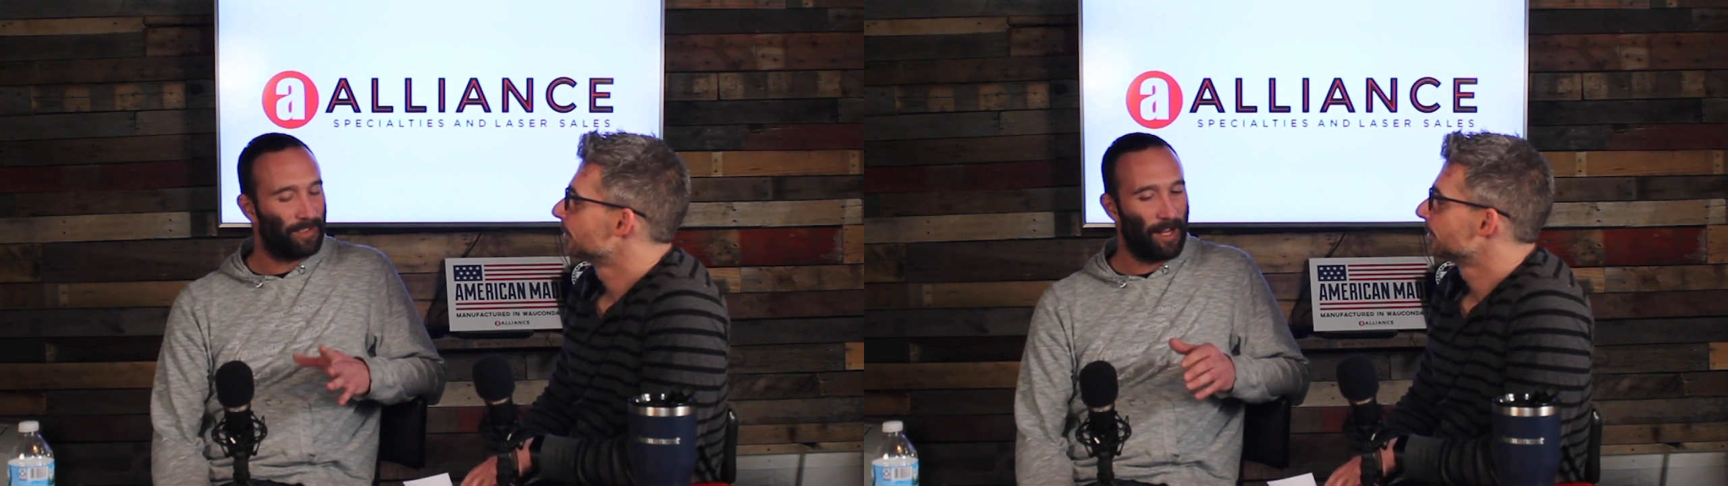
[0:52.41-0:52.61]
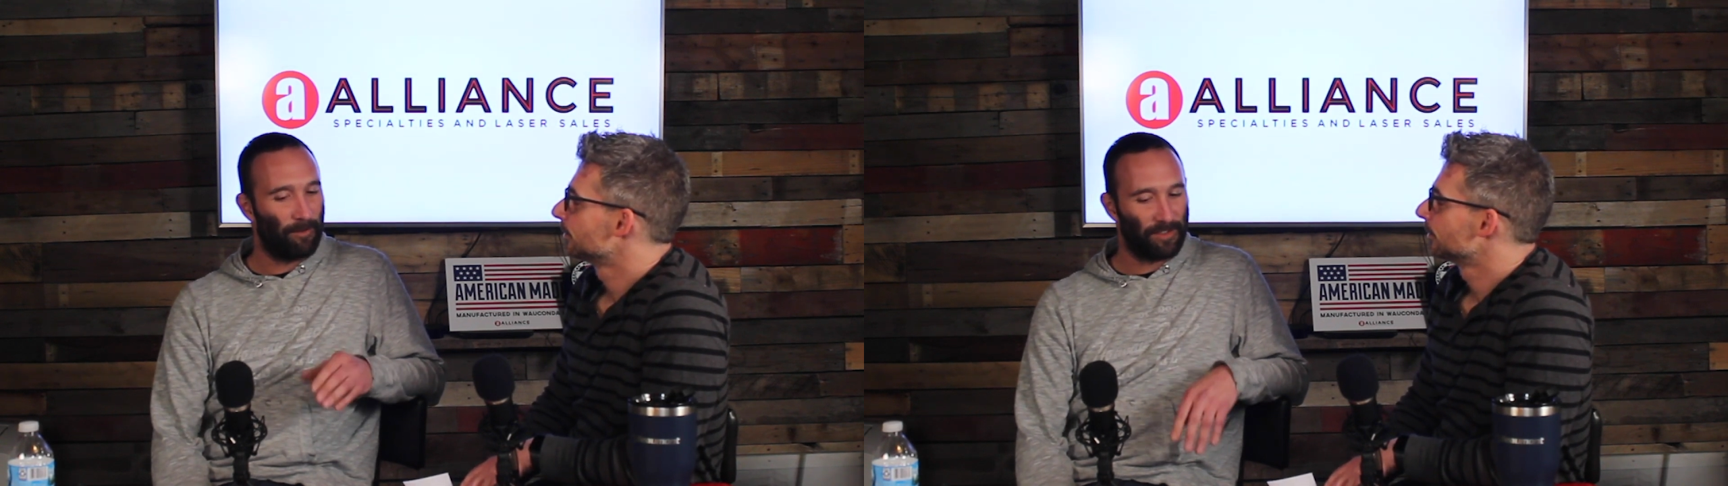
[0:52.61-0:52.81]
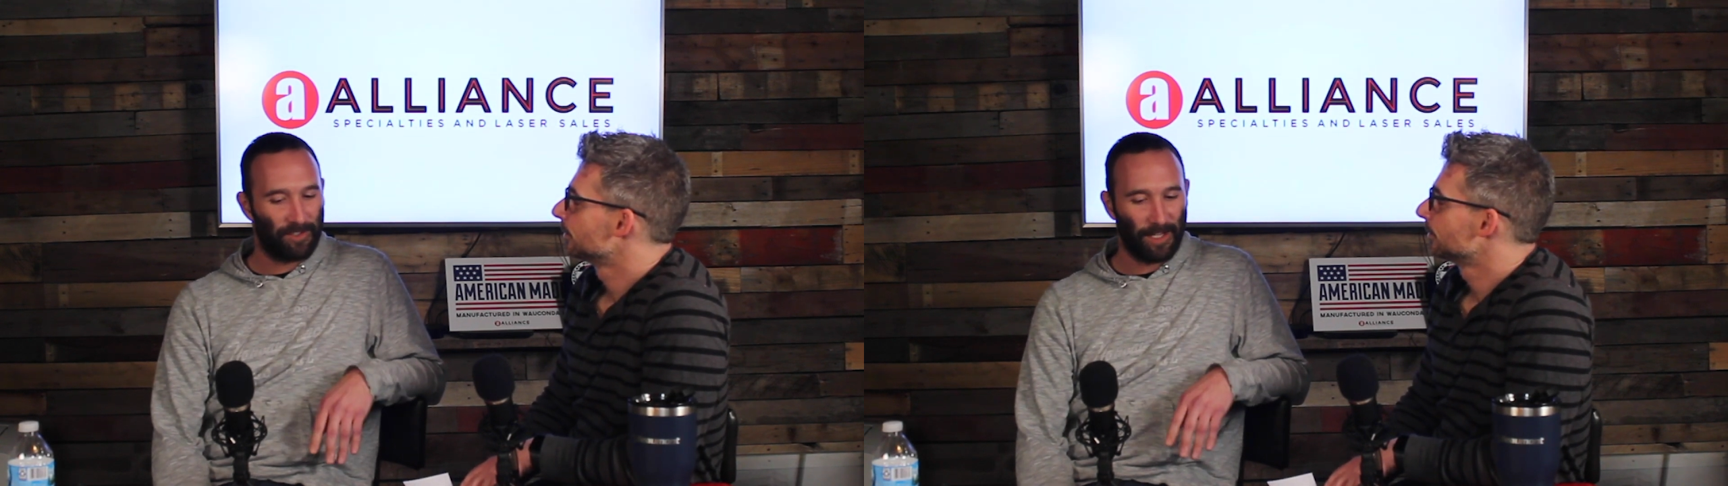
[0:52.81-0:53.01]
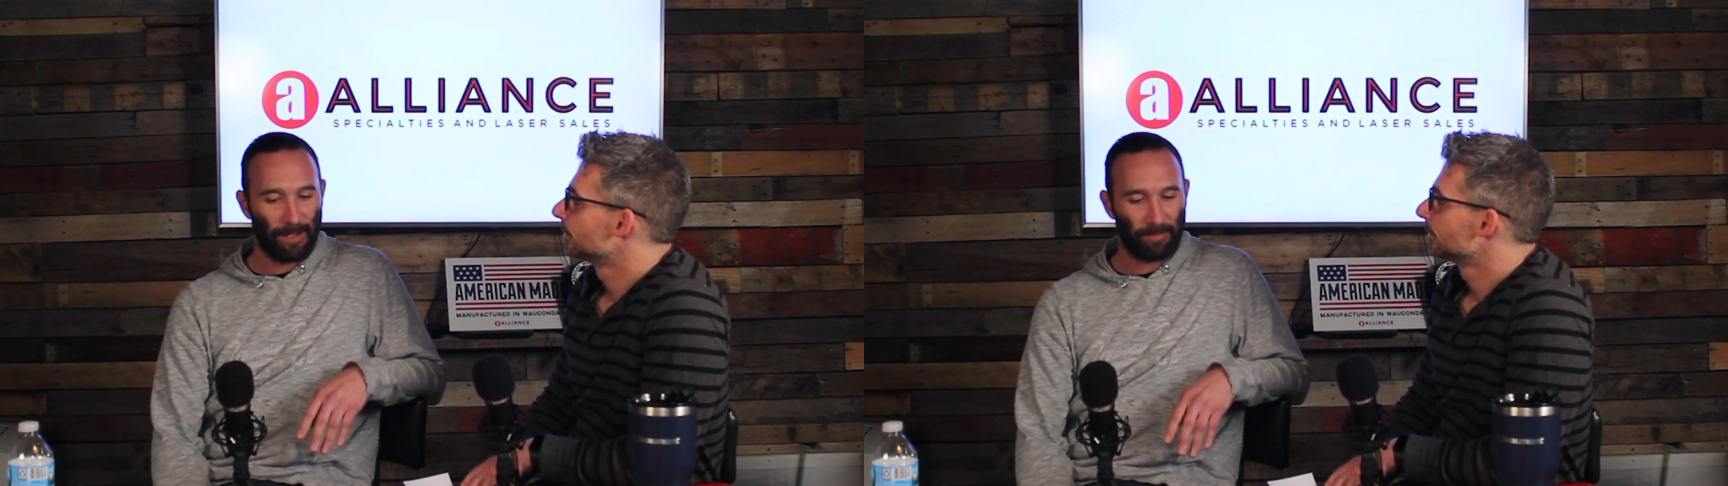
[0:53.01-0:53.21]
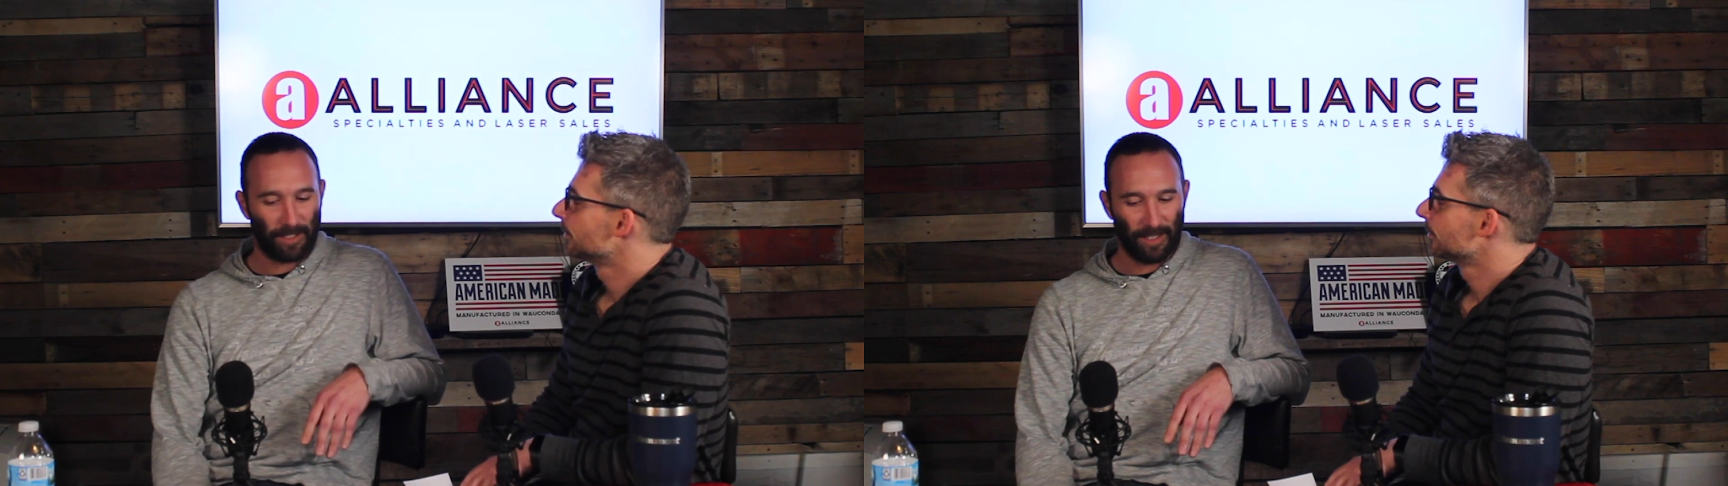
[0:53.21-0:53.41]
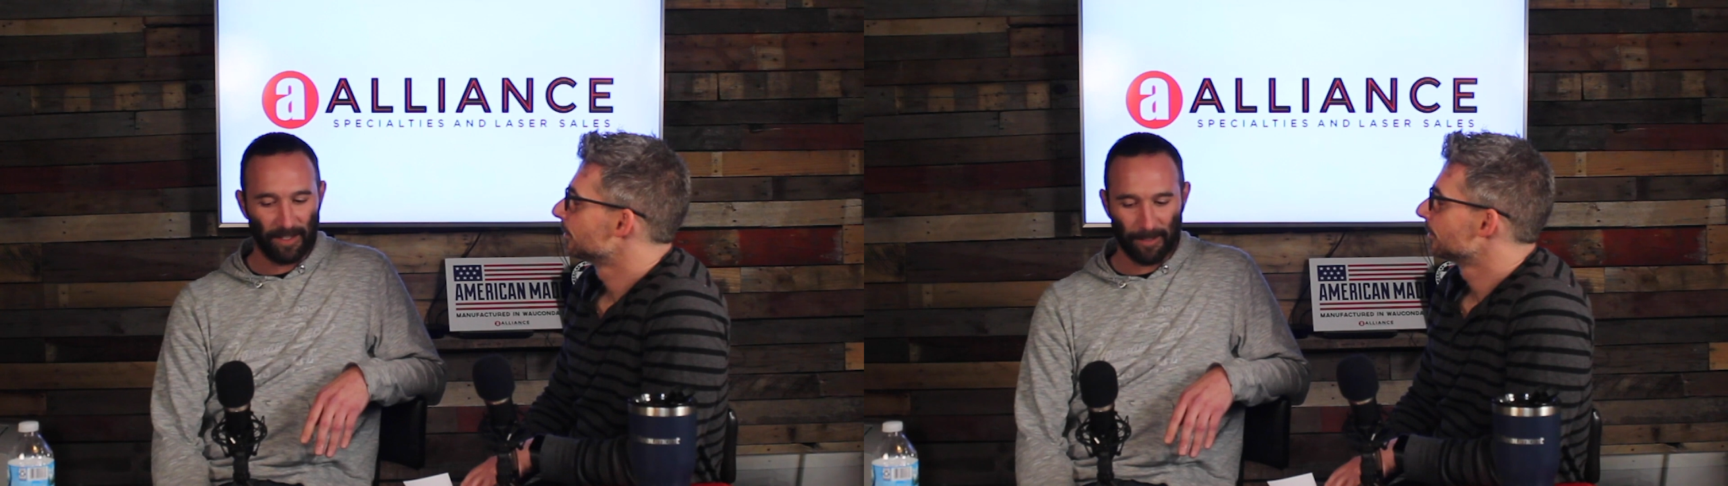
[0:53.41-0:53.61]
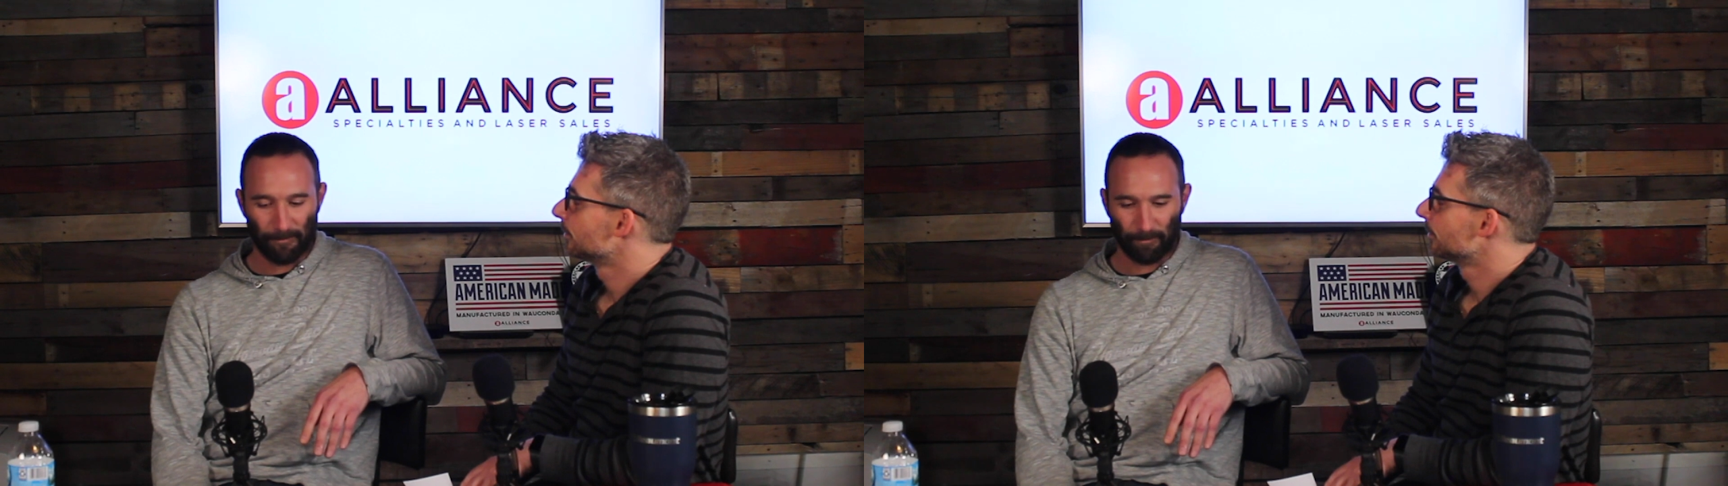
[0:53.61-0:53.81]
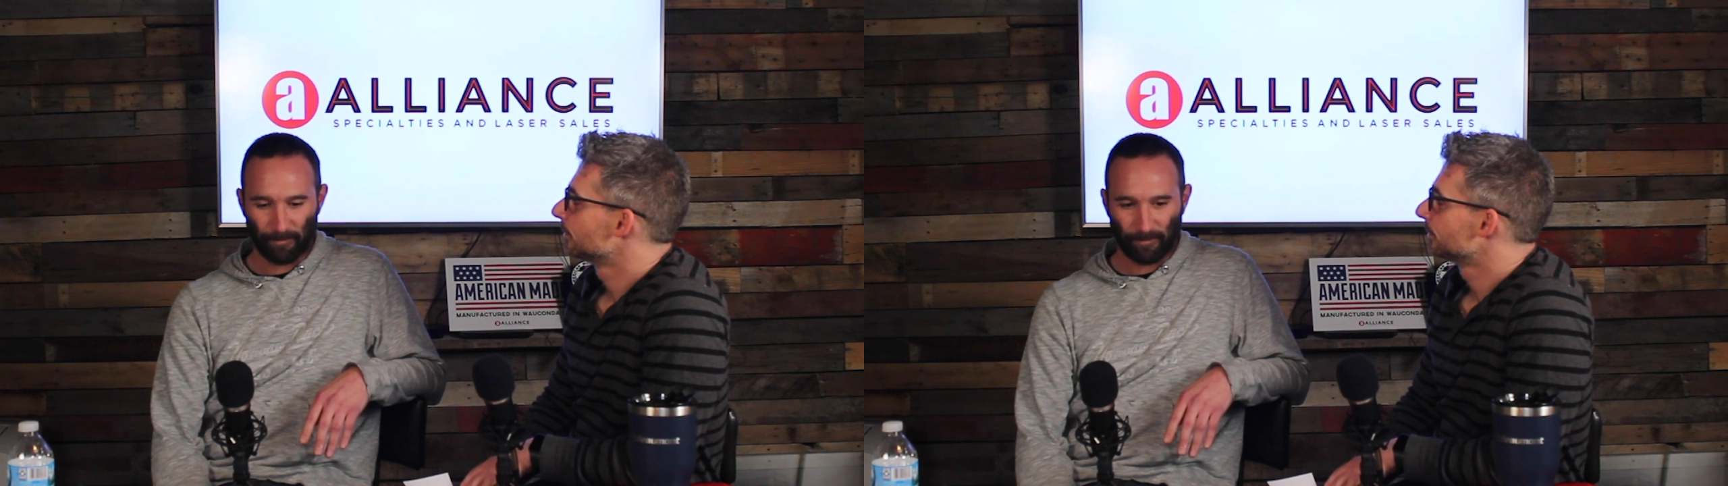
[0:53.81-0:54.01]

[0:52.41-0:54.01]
towns and shops, and